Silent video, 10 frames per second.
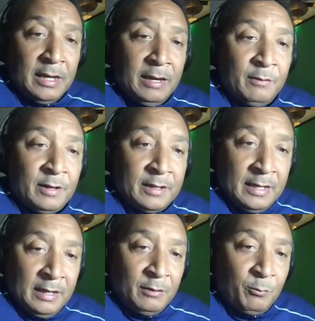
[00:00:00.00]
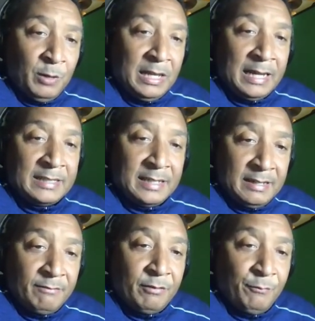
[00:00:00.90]
And again, we like to
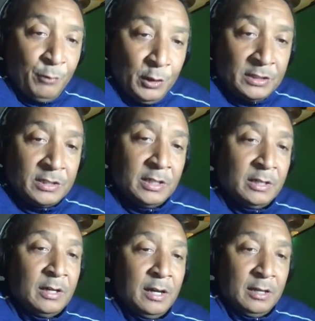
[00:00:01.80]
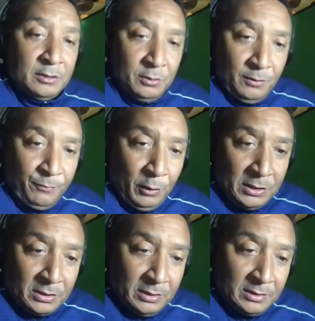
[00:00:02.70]
give the voice to the
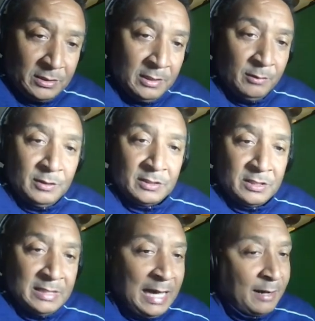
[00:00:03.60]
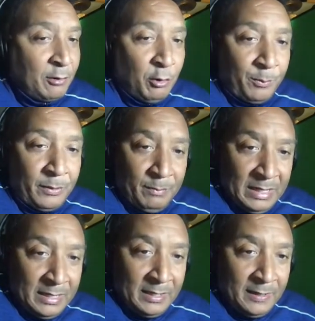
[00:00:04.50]
voiceless. This is not corporate
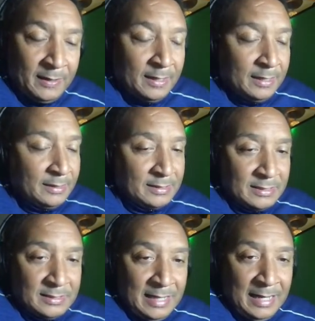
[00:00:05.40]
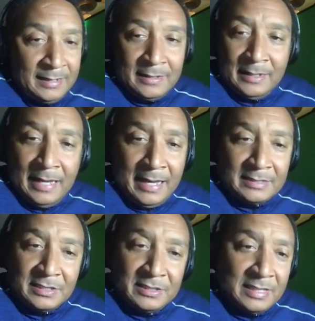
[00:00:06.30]
media. This is not the
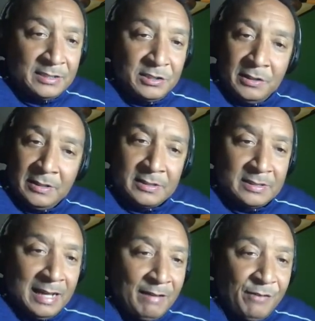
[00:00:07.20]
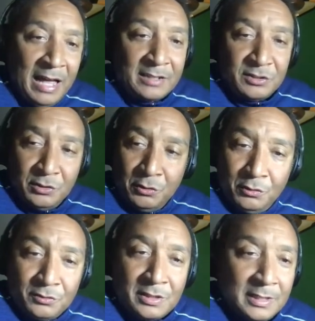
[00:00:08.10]
nonsense this is not Fox
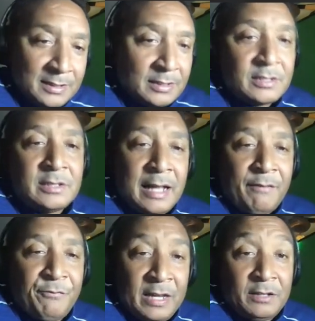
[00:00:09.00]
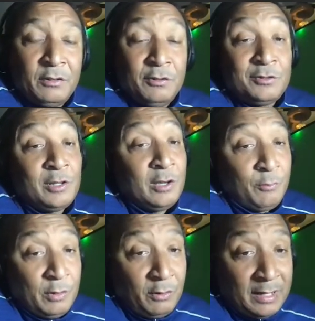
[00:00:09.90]
News. This is not fake news.
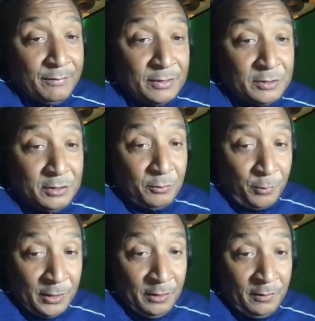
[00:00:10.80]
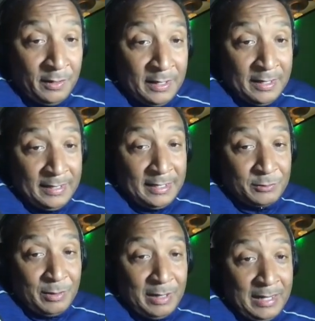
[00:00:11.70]
We're going to give it to you real. And that's
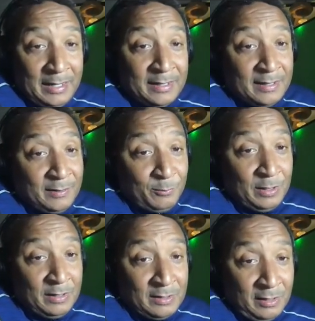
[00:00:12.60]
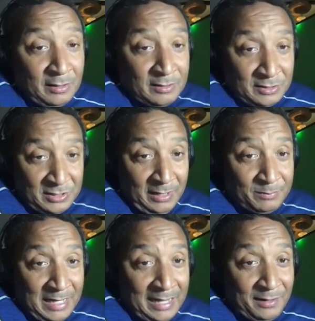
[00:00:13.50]
why This is not your mom and dad
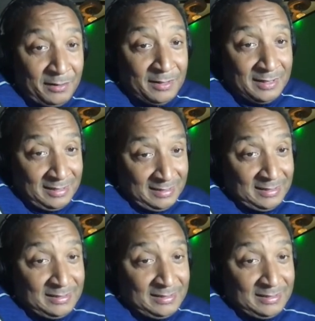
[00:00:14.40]
TV show.